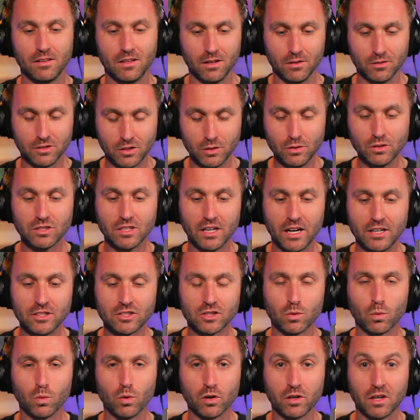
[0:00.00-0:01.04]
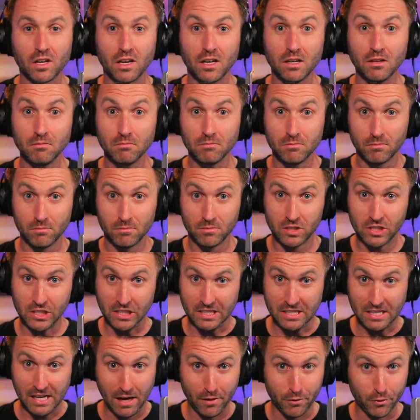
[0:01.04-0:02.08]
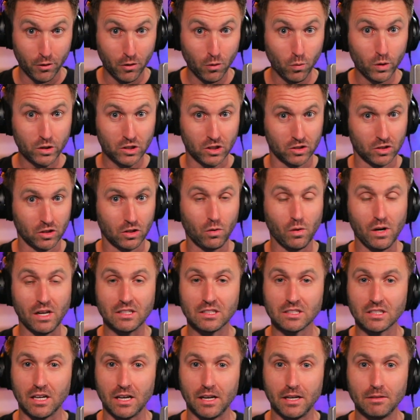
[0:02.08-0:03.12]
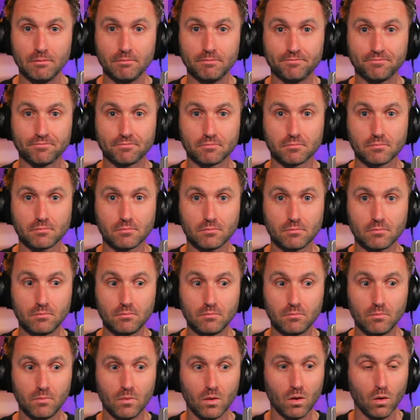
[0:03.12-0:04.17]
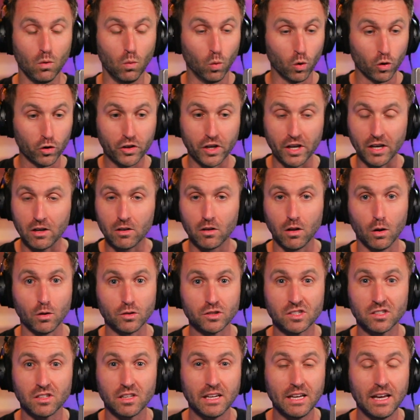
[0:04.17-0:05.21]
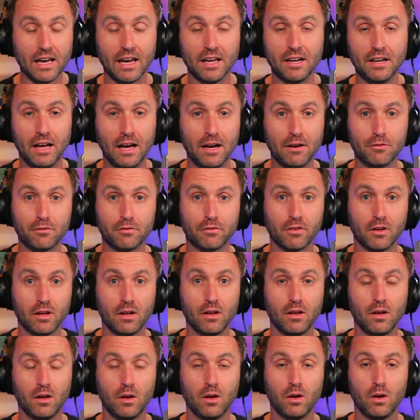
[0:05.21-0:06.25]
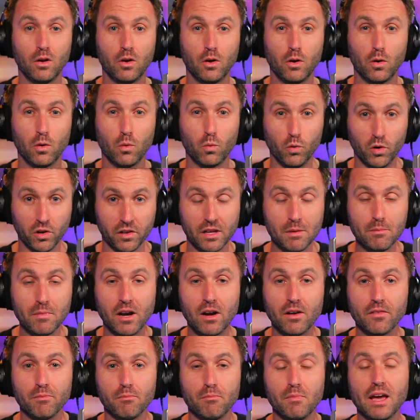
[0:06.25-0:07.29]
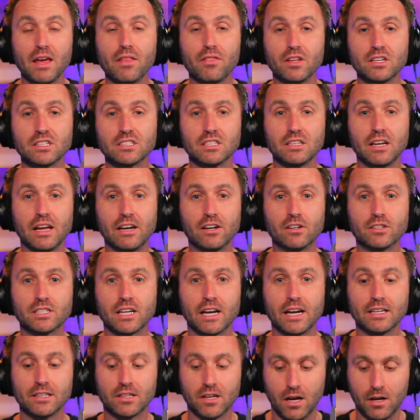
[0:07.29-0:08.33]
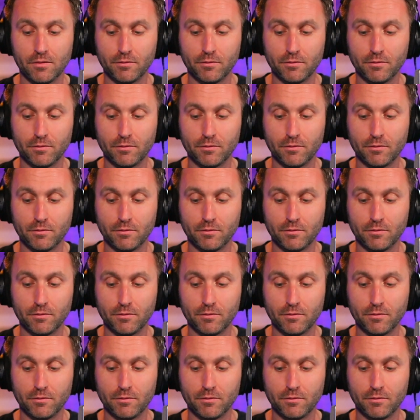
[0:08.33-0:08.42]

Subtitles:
you know, two sides are working together, which is a great sign, working closely and have really made this an airtight